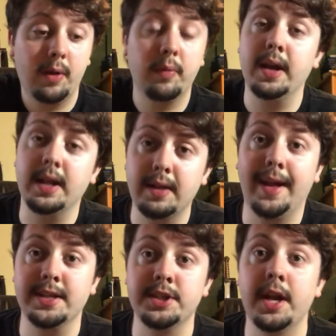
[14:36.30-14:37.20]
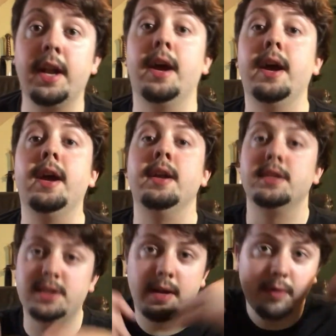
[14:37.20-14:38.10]
we get The Last Jedi, and
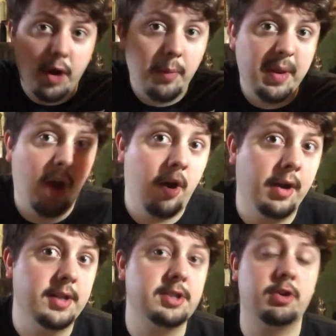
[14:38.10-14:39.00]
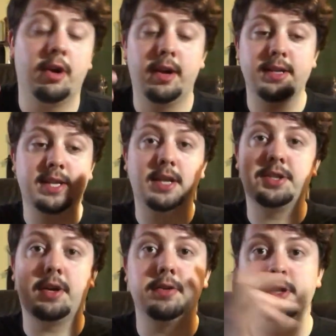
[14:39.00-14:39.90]
it's time to go beyond. It's trying to take
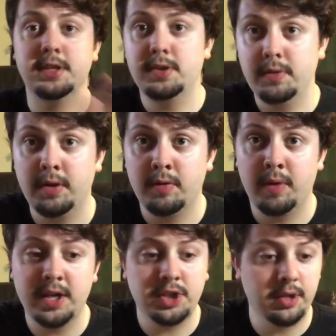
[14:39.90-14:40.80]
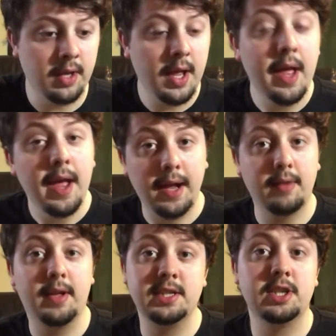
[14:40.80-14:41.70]
Star Wars into a new direction, and
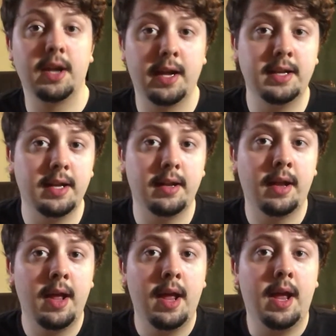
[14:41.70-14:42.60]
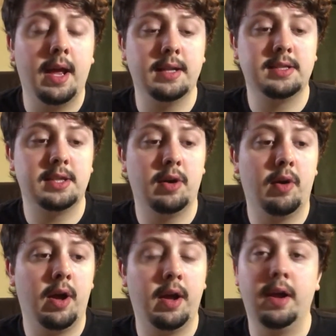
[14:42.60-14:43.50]
The Last Jedi did. And
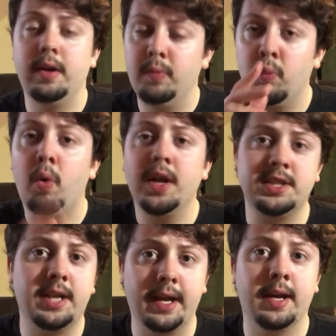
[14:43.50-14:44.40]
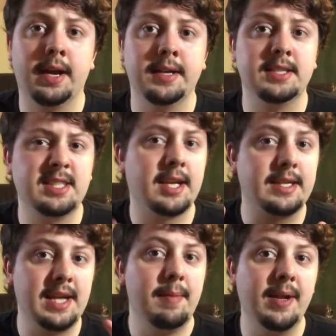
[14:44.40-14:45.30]
so watch that, guys. It's like
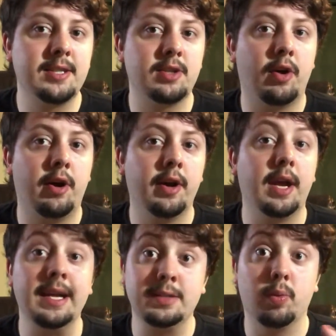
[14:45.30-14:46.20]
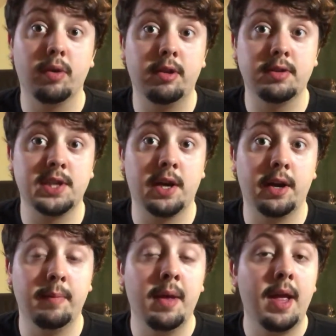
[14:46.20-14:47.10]
10 minutes long. It's worth your
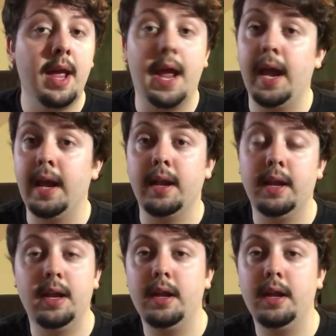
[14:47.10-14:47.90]
time, and